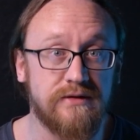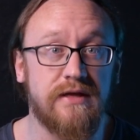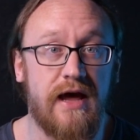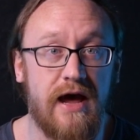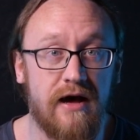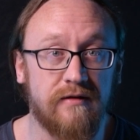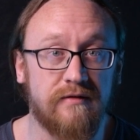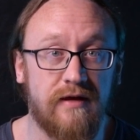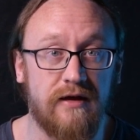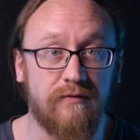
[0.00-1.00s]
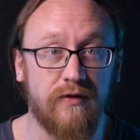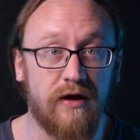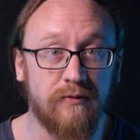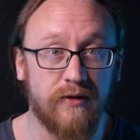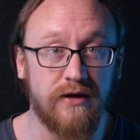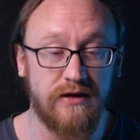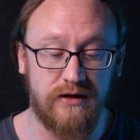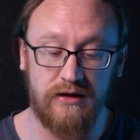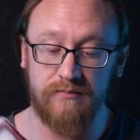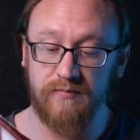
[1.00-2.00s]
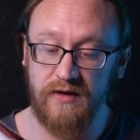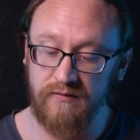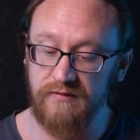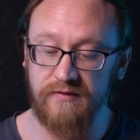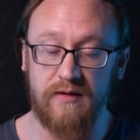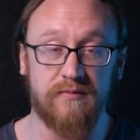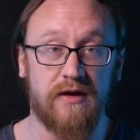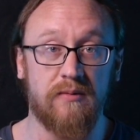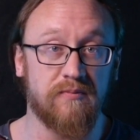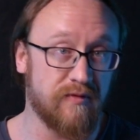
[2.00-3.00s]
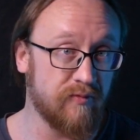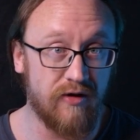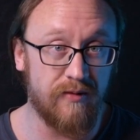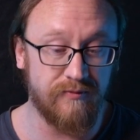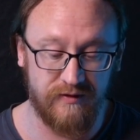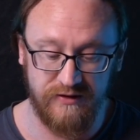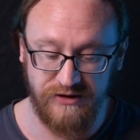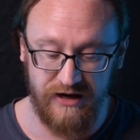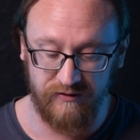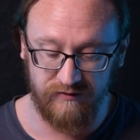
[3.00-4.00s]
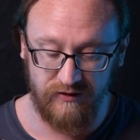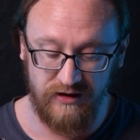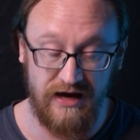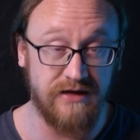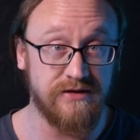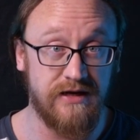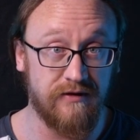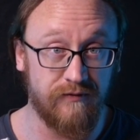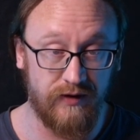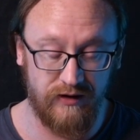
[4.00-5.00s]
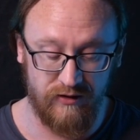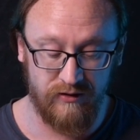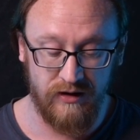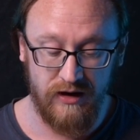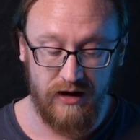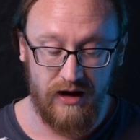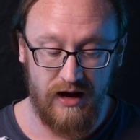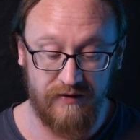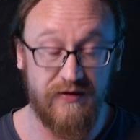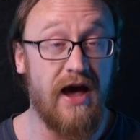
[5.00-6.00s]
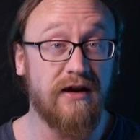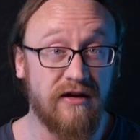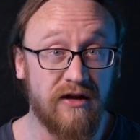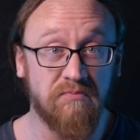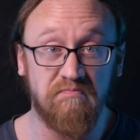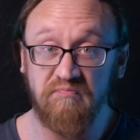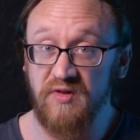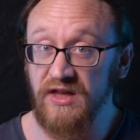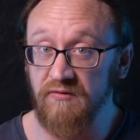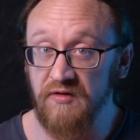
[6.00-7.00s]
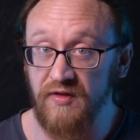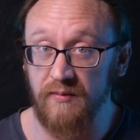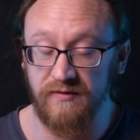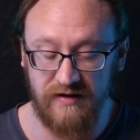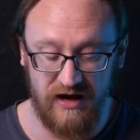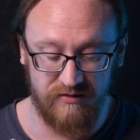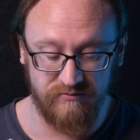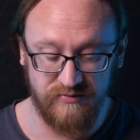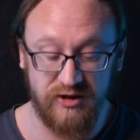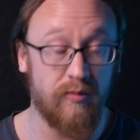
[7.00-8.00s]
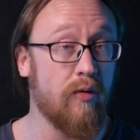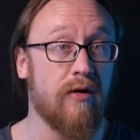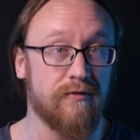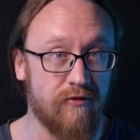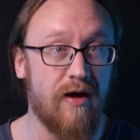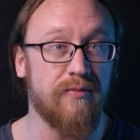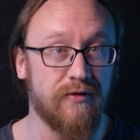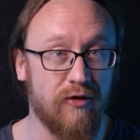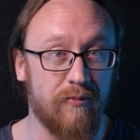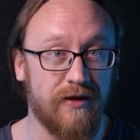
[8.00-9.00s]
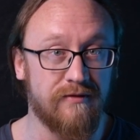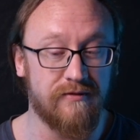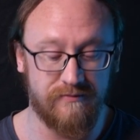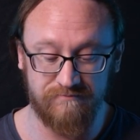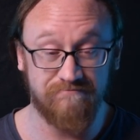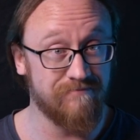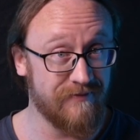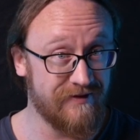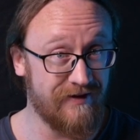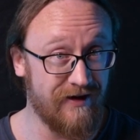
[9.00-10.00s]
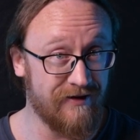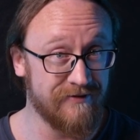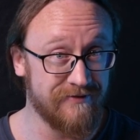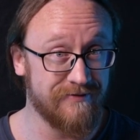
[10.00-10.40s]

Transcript: of the house, and if you liked what I did here, give us a thumbs up, subscribe to the channel so you can catch the next video. If you hated it, give it a thumbs down, tell me what was crap in the comments. See ya!